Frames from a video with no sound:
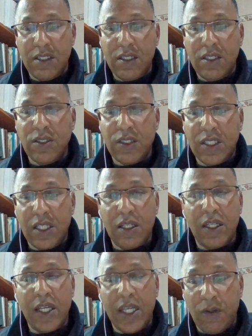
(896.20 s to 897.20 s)
to kill
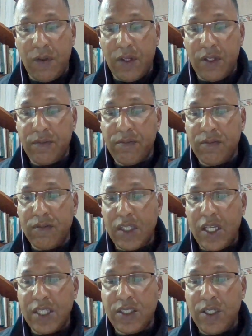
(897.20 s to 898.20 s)
anyone,
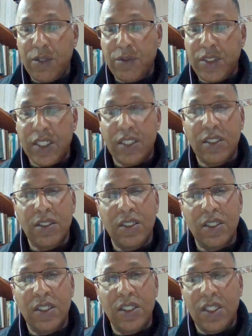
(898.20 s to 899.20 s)
as noted,
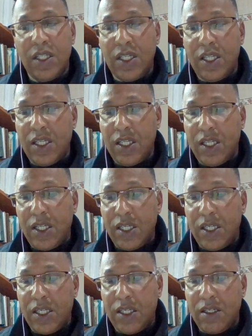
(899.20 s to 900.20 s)

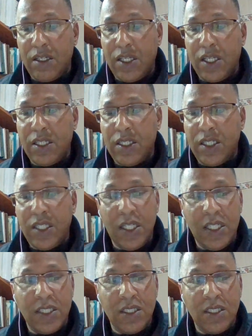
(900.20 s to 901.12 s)
and he is